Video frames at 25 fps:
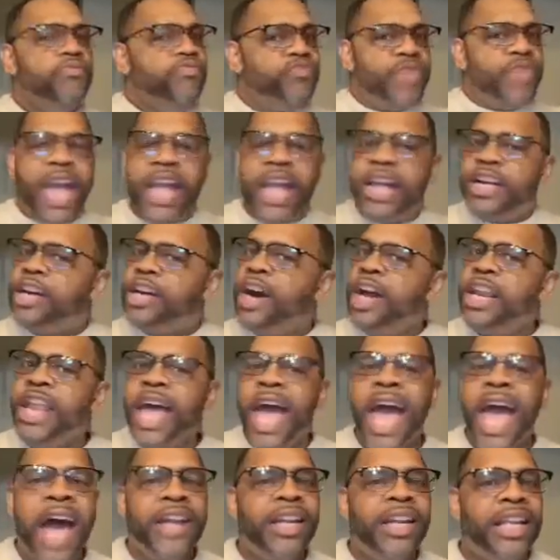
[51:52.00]
They couldn't
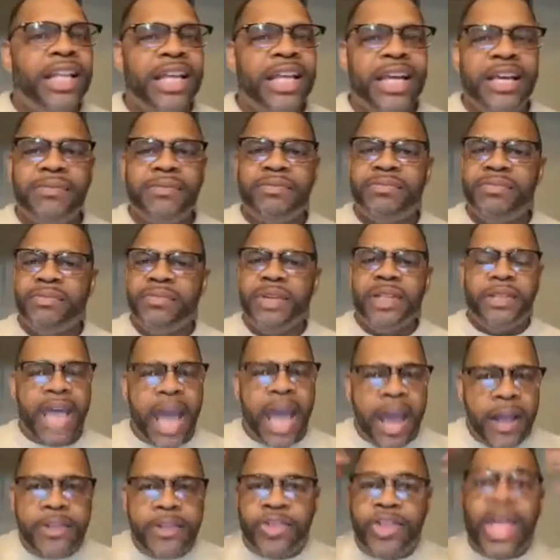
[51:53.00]
handle it.
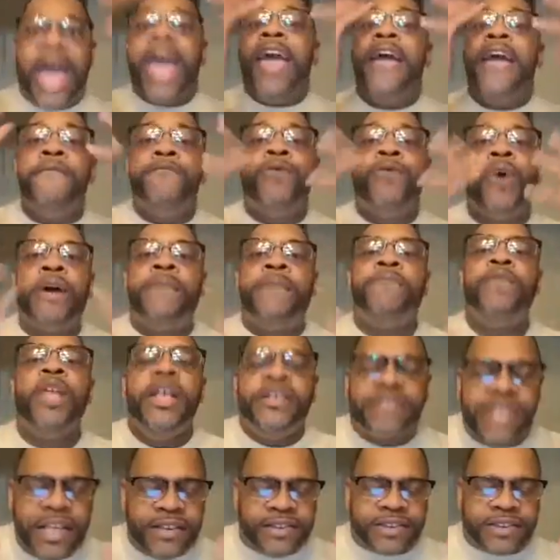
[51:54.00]
They, they were,
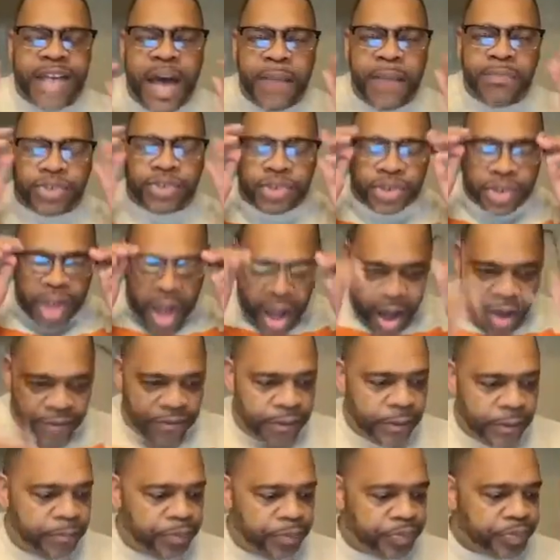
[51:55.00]
see, some
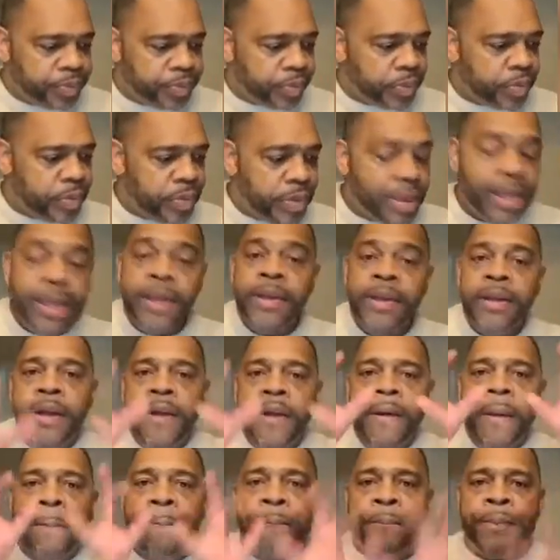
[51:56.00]
stuff,
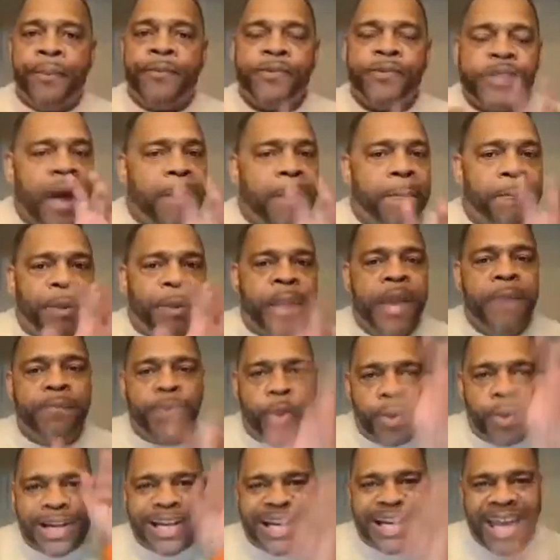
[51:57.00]
some
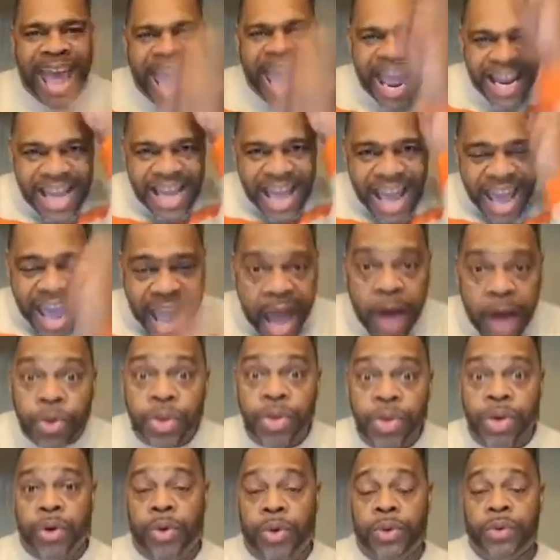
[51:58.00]
people can't
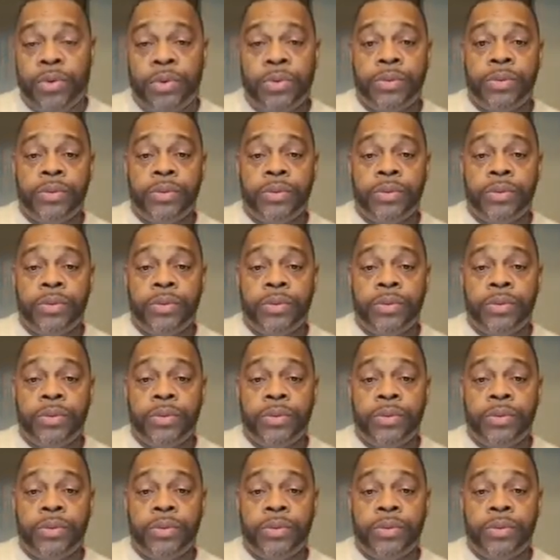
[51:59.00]
handle.